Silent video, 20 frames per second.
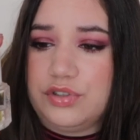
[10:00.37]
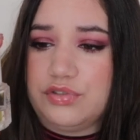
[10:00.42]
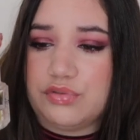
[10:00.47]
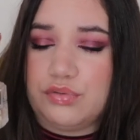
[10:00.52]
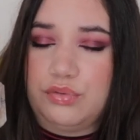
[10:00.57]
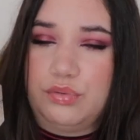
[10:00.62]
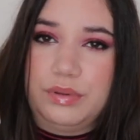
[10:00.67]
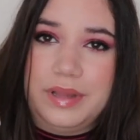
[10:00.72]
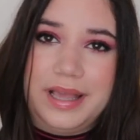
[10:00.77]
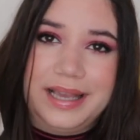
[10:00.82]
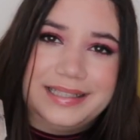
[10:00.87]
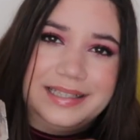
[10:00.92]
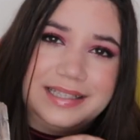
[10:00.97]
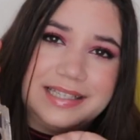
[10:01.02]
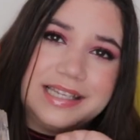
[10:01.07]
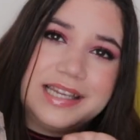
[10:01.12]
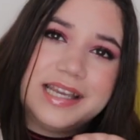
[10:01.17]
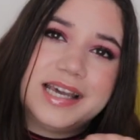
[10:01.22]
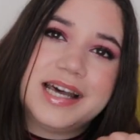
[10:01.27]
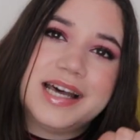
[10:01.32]
draw like the
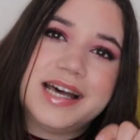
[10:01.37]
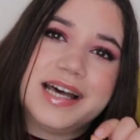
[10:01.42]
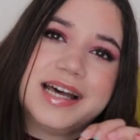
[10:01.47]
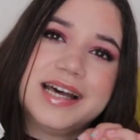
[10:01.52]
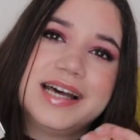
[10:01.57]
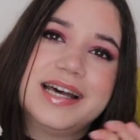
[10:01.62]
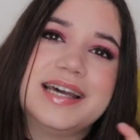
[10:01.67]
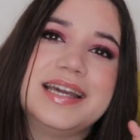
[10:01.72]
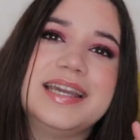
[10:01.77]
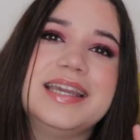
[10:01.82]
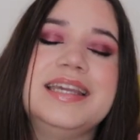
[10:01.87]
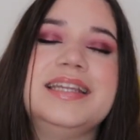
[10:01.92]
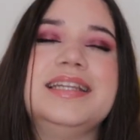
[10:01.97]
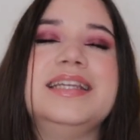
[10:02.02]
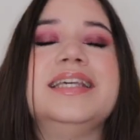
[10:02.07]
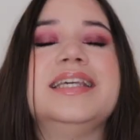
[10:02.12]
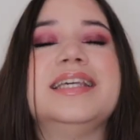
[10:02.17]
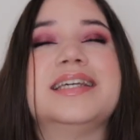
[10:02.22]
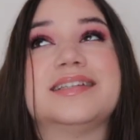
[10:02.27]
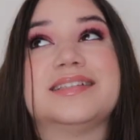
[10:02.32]

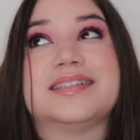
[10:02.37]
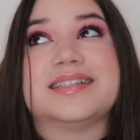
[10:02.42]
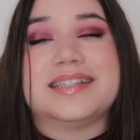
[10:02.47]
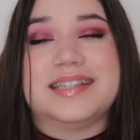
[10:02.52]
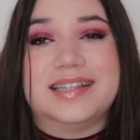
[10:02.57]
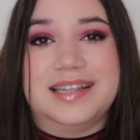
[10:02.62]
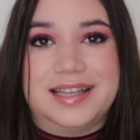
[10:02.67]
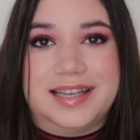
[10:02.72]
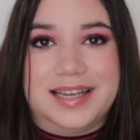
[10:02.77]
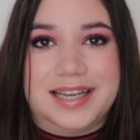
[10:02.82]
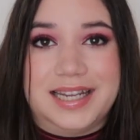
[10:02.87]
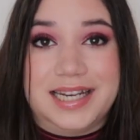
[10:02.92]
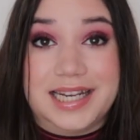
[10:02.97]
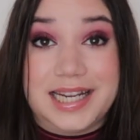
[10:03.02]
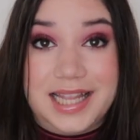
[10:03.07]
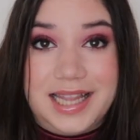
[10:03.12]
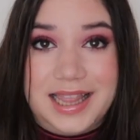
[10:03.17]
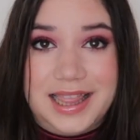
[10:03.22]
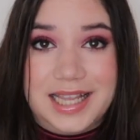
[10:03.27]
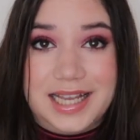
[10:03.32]
tiniest line
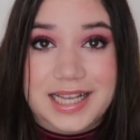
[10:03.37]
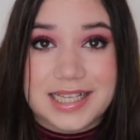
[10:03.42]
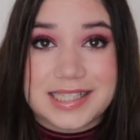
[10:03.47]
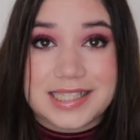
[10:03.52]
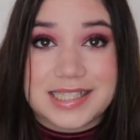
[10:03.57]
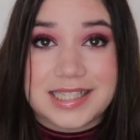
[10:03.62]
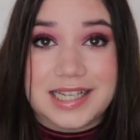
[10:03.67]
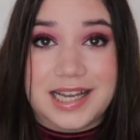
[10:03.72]
last